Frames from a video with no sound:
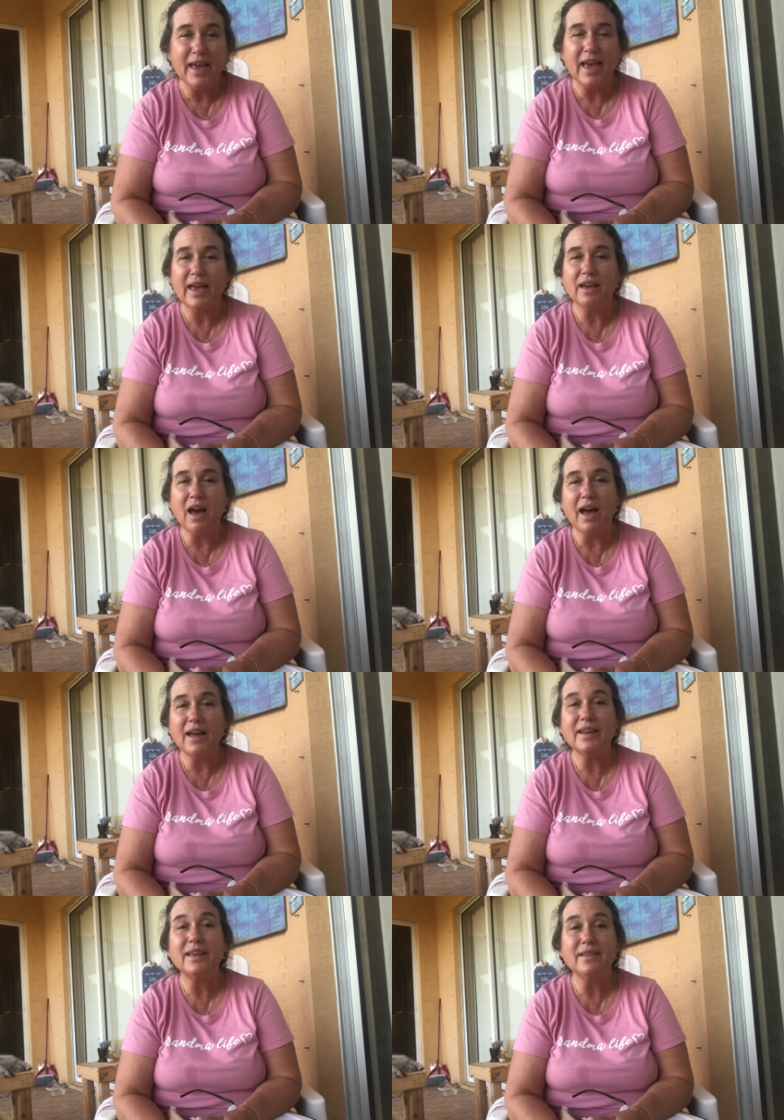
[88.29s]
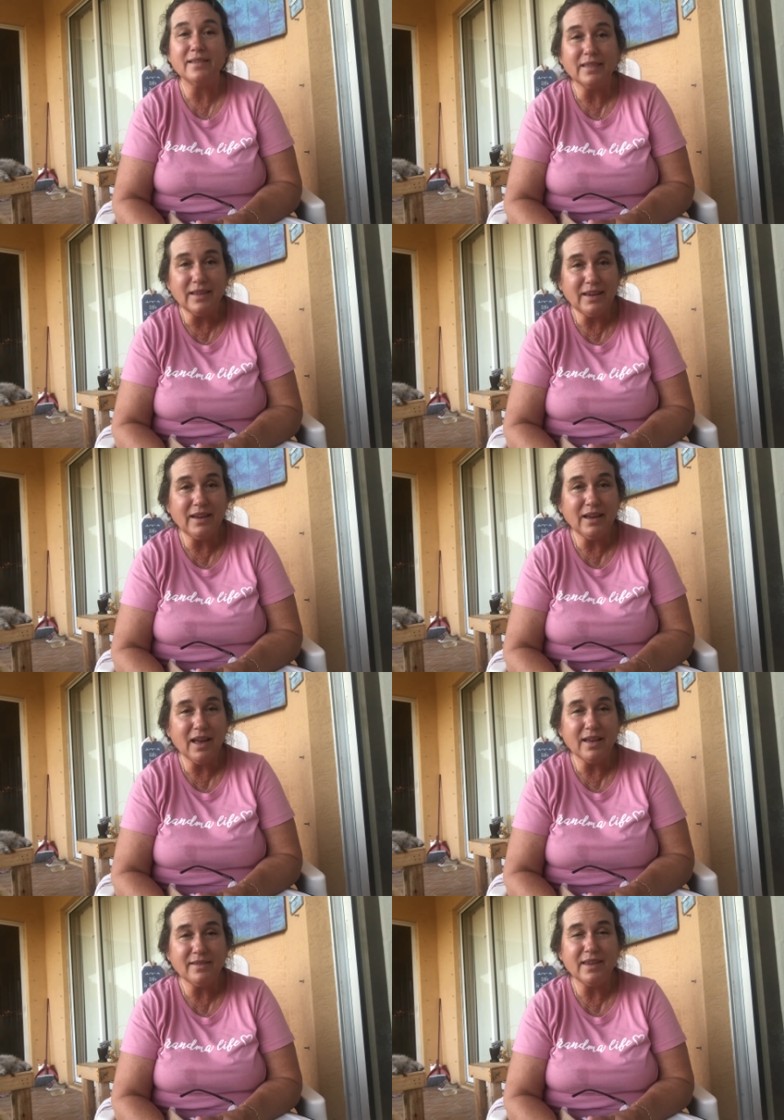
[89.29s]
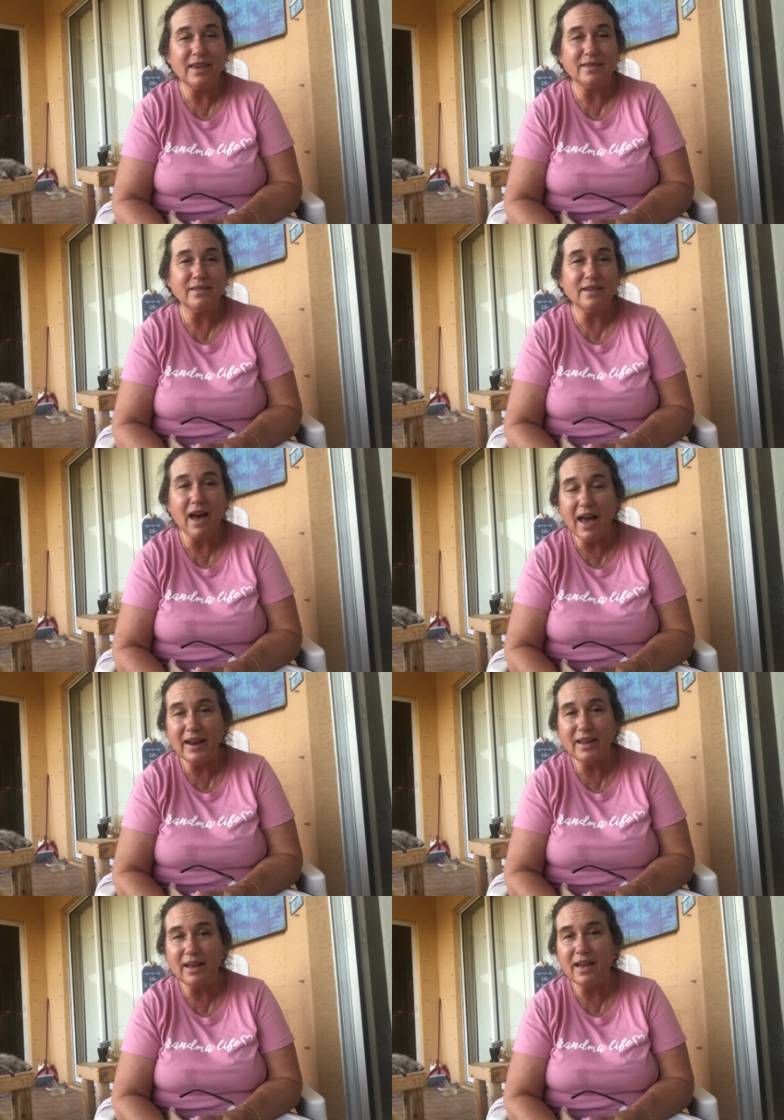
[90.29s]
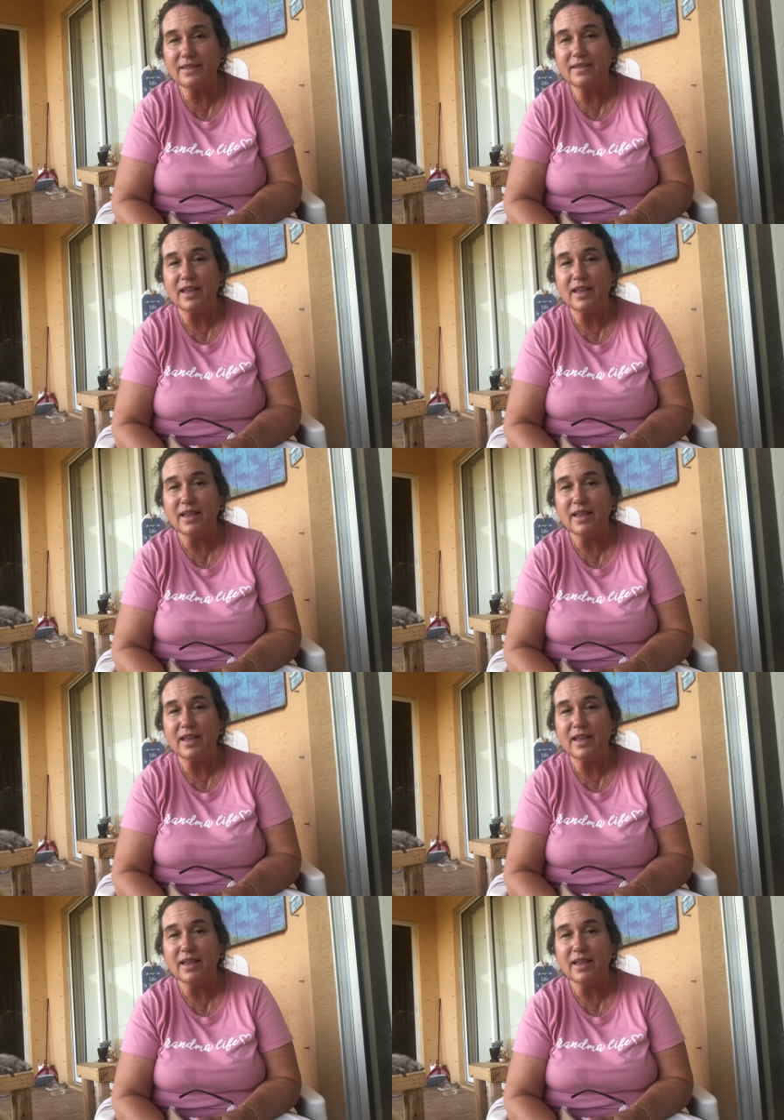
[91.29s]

And God is leading us, He is guiding us.